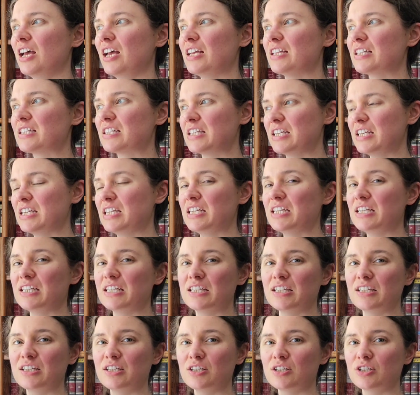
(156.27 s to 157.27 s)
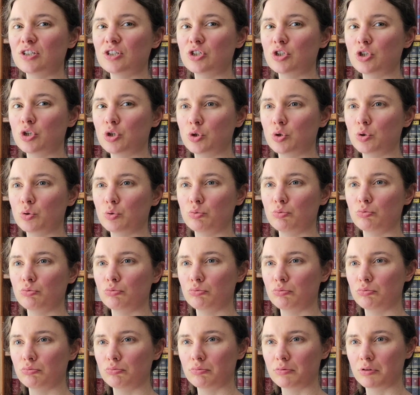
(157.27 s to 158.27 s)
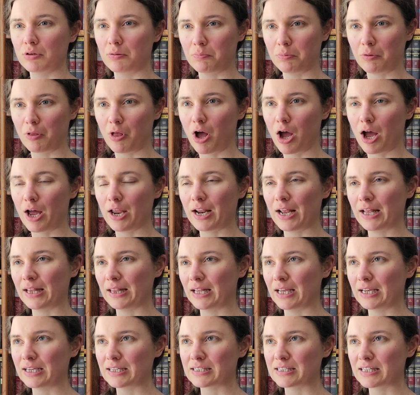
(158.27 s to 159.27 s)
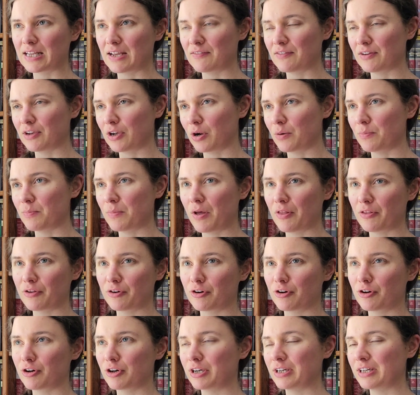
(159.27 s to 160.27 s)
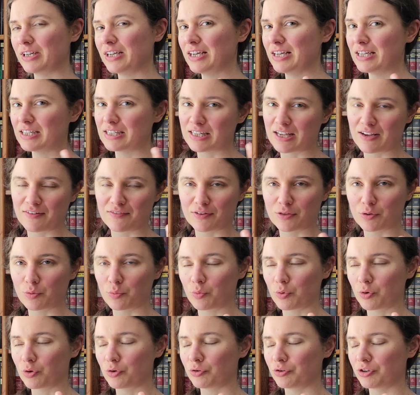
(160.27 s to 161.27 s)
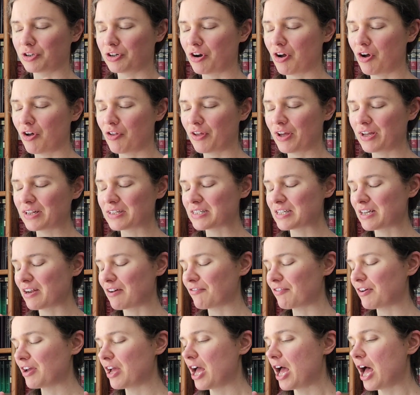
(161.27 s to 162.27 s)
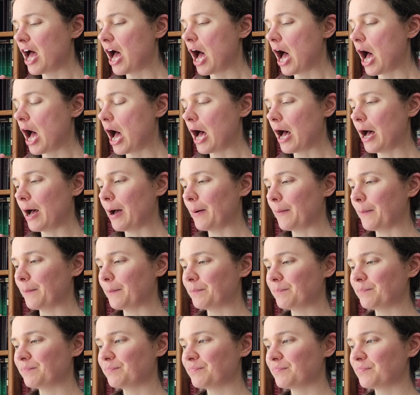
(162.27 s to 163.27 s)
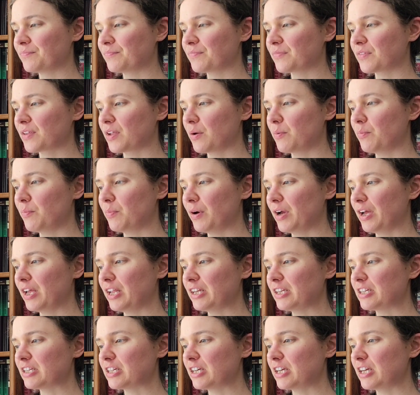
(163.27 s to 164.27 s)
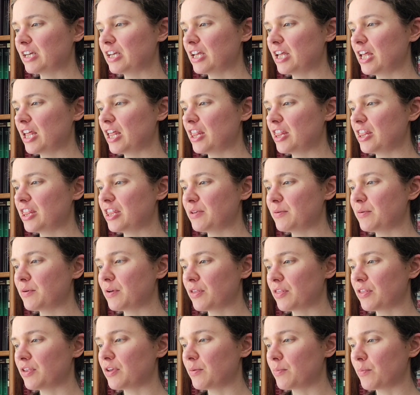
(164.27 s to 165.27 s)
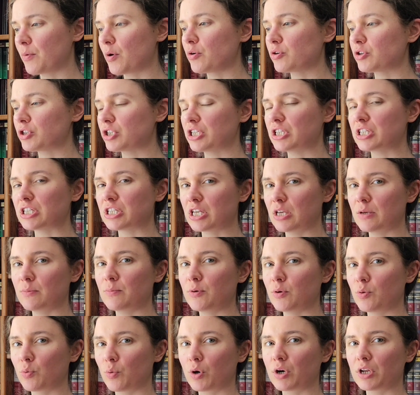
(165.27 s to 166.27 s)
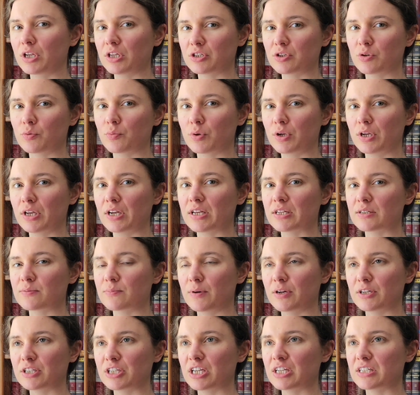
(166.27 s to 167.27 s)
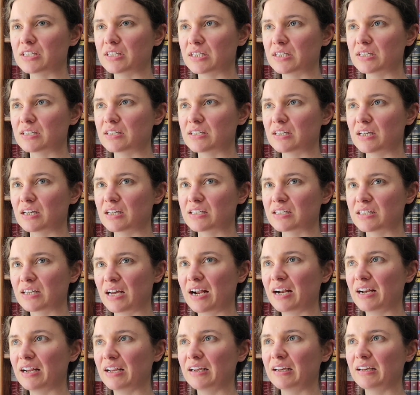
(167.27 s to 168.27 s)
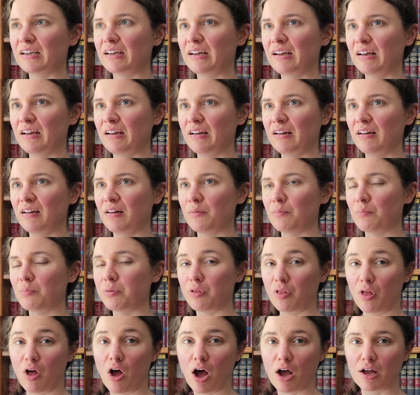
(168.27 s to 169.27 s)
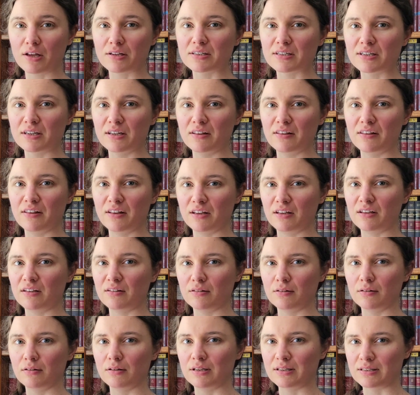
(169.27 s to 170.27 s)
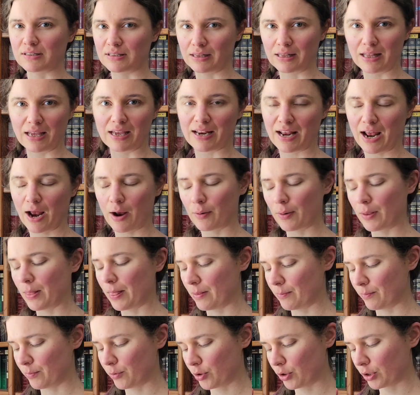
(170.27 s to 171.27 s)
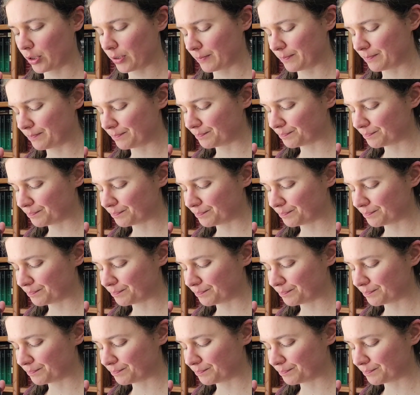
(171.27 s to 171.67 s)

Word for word: is key to the plot and like saving her mother and saving the world and all that stuff. Um, but the the emotions keep you wanting to read as much as this exciting plot that is laid out in the book.